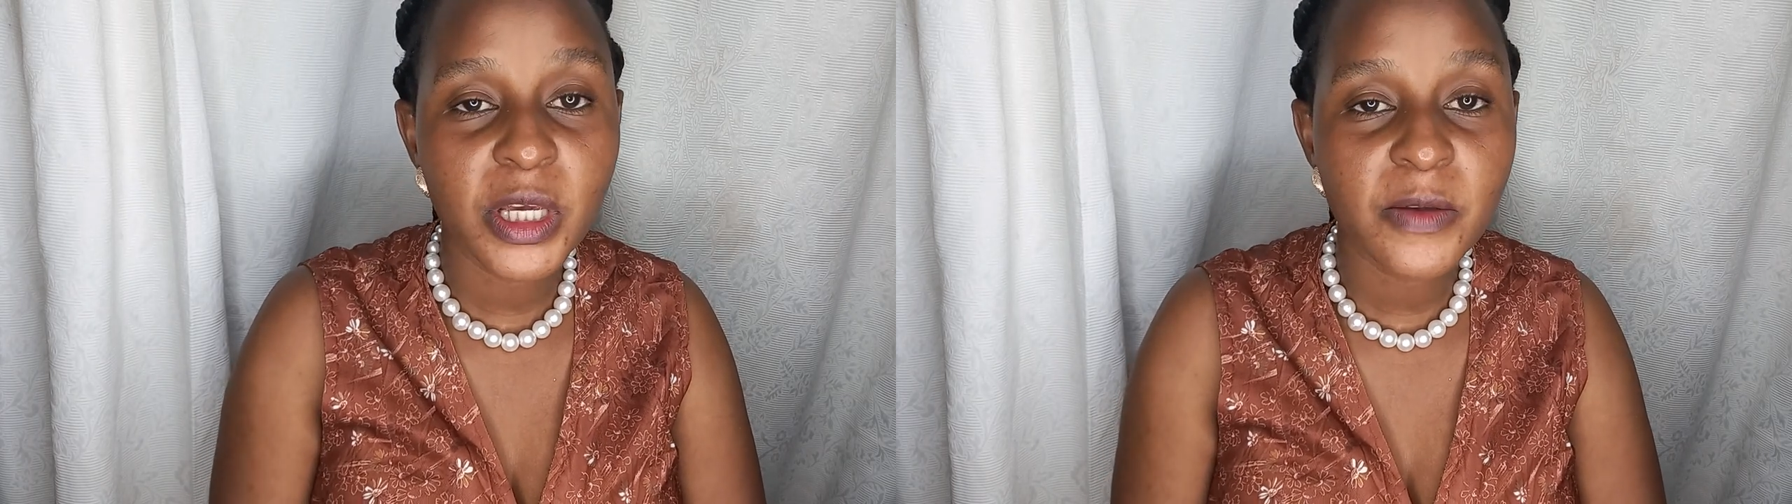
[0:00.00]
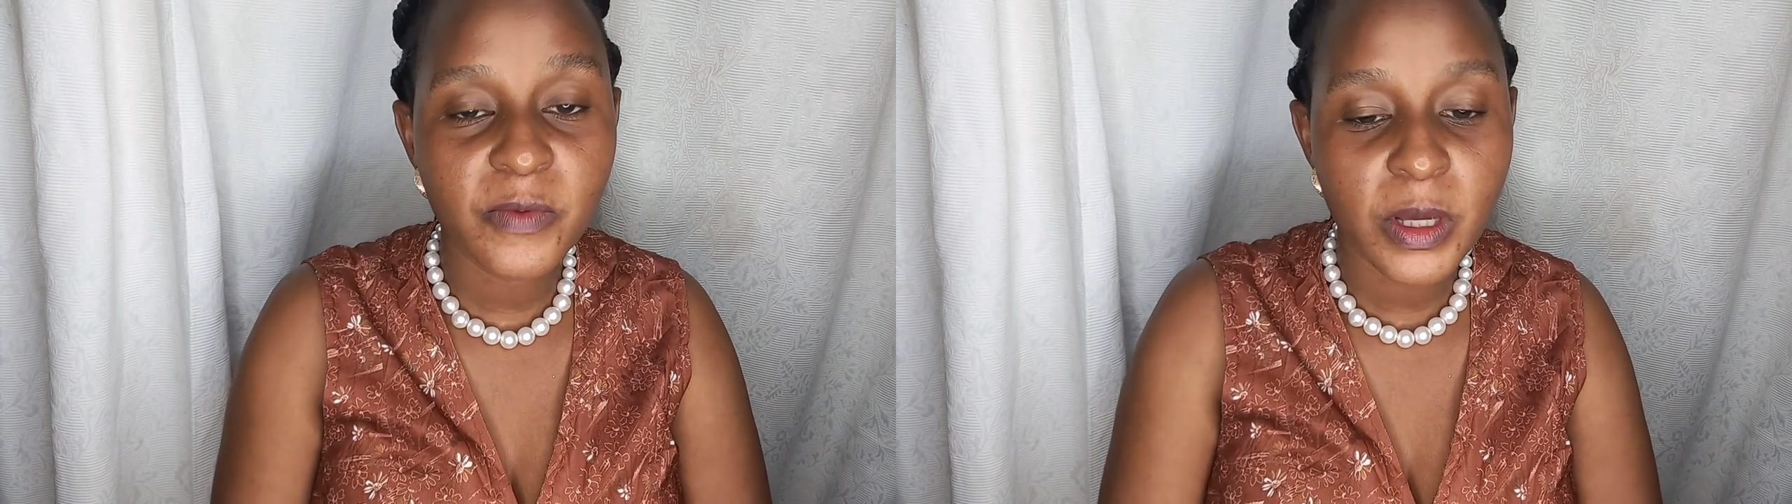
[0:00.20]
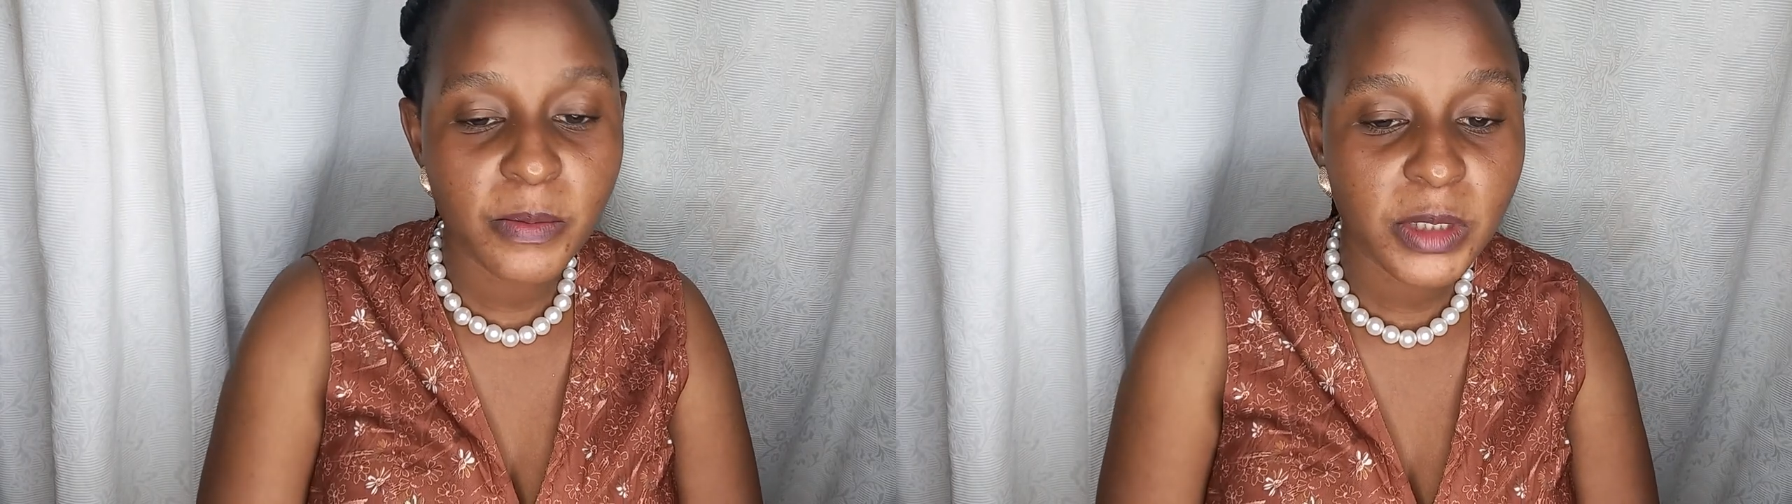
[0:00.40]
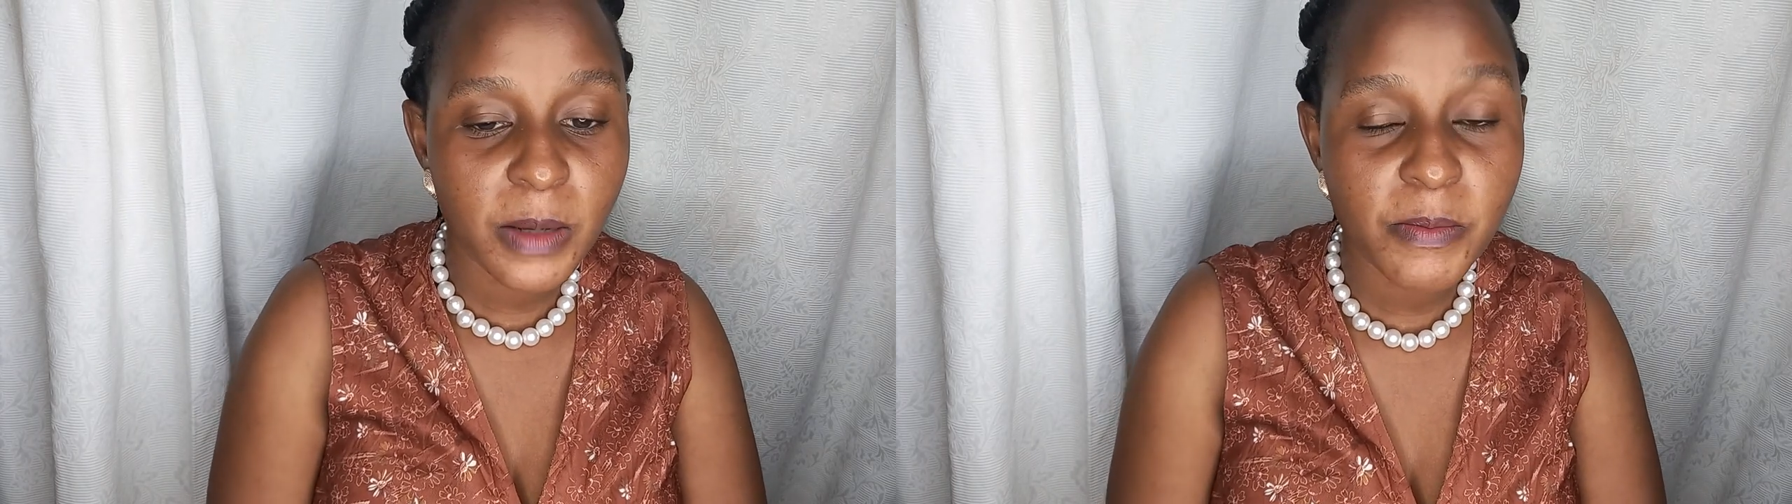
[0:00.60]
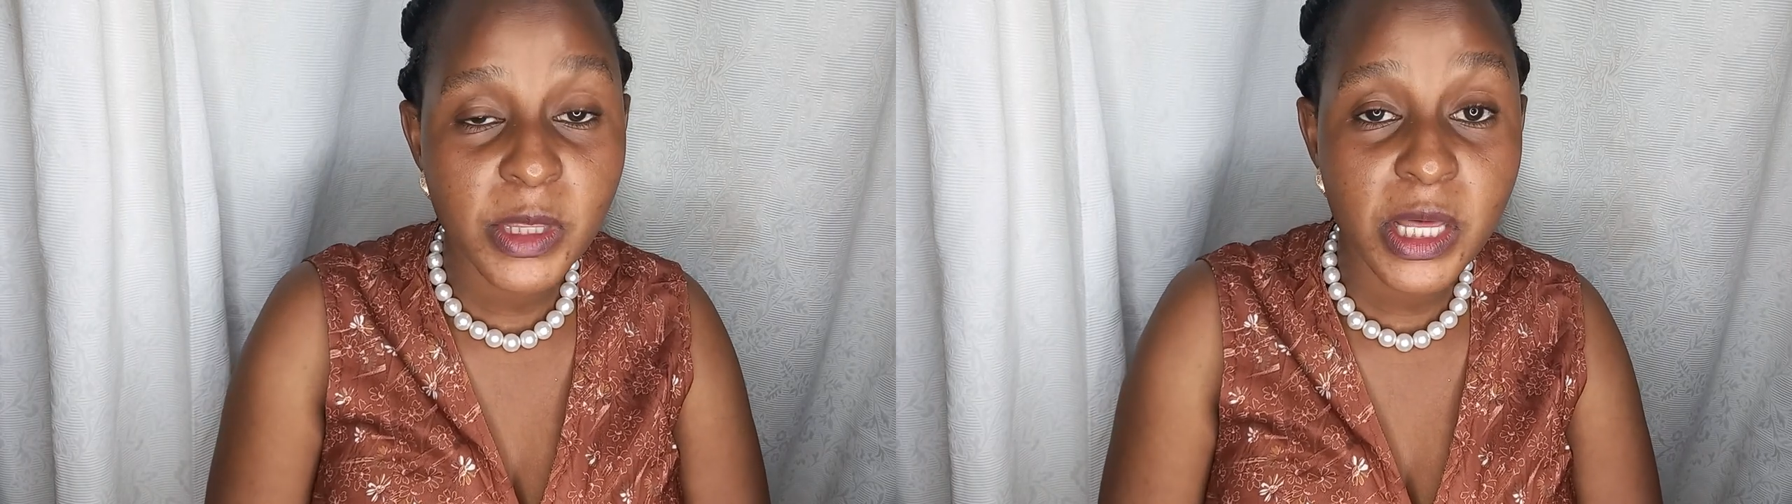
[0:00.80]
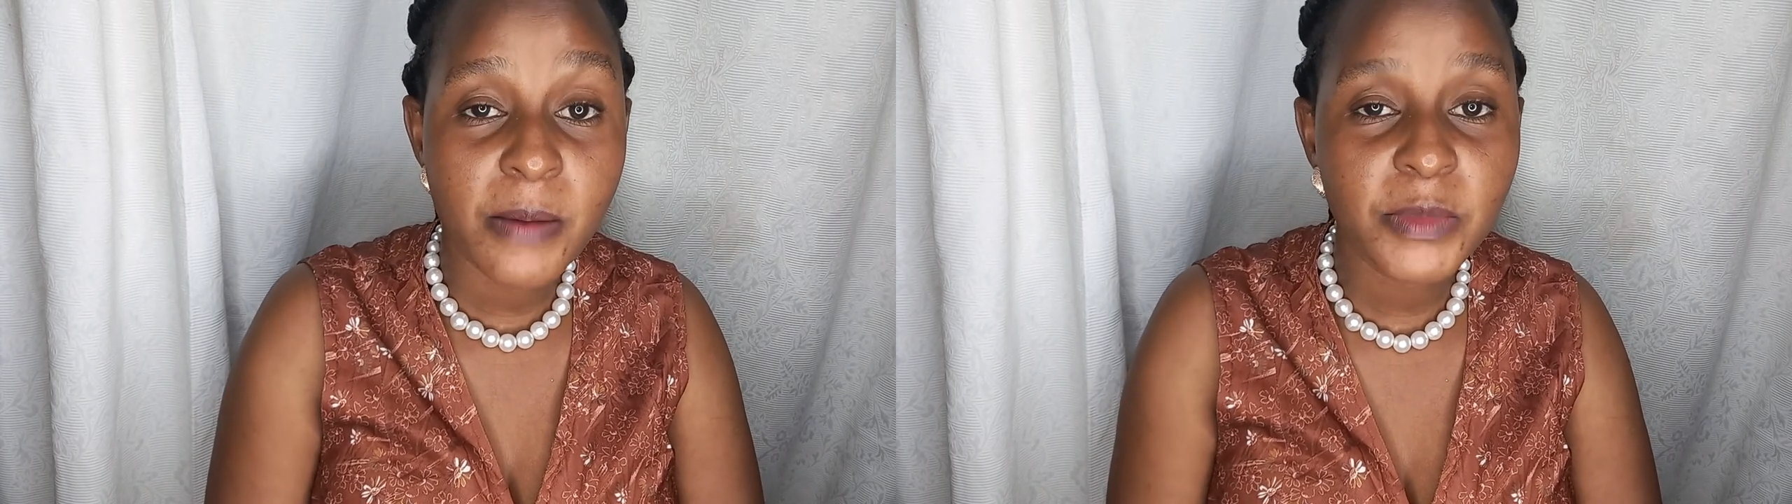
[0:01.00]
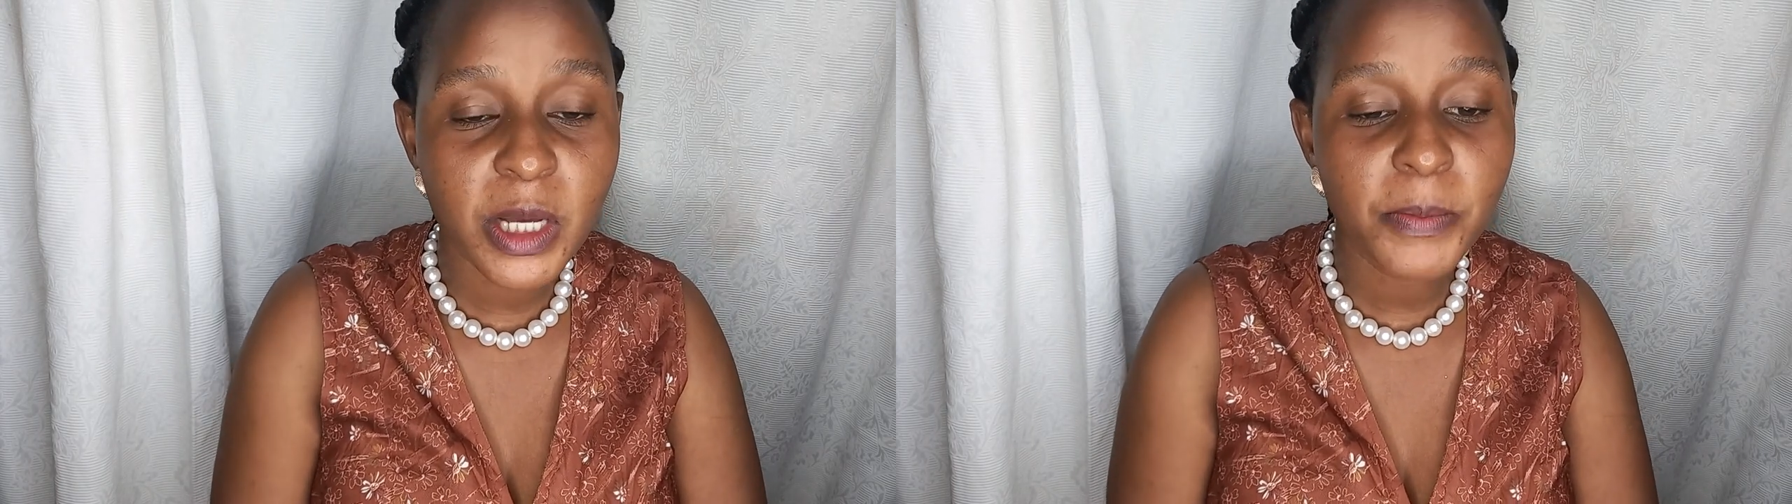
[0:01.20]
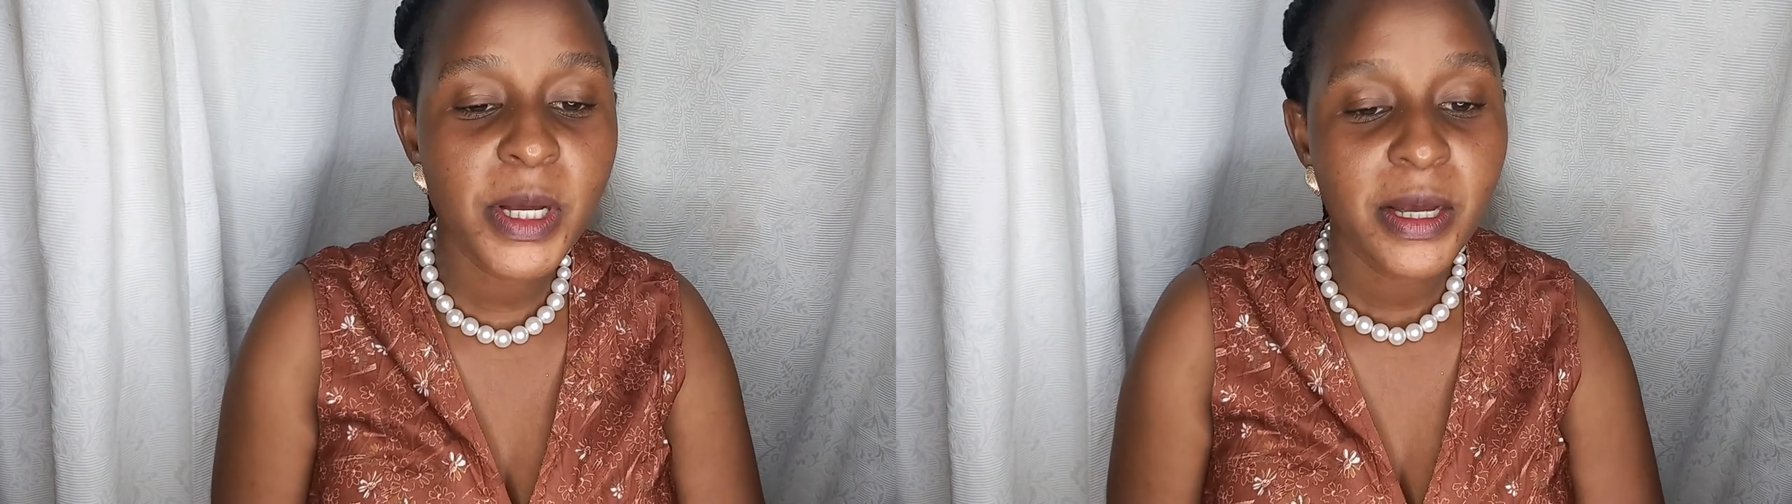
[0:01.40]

give them some thumbs up.